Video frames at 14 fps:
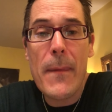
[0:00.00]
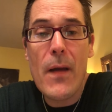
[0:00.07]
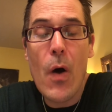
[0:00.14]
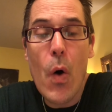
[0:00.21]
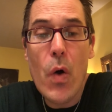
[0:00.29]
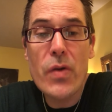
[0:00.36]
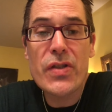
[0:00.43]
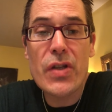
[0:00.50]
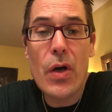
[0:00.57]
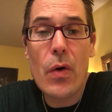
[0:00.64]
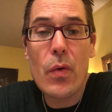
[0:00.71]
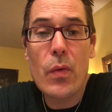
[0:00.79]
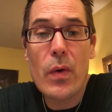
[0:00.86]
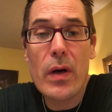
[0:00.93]

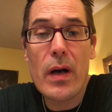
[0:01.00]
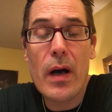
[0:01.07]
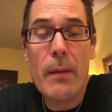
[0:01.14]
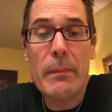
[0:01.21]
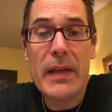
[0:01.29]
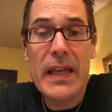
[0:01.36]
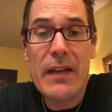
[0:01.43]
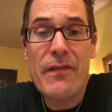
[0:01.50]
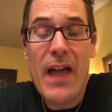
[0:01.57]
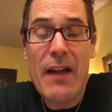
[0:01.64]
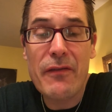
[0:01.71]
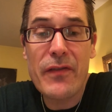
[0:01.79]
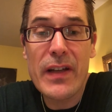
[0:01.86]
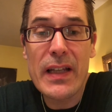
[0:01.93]
also give
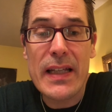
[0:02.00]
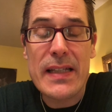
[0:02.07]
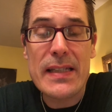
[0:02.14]
that feeling.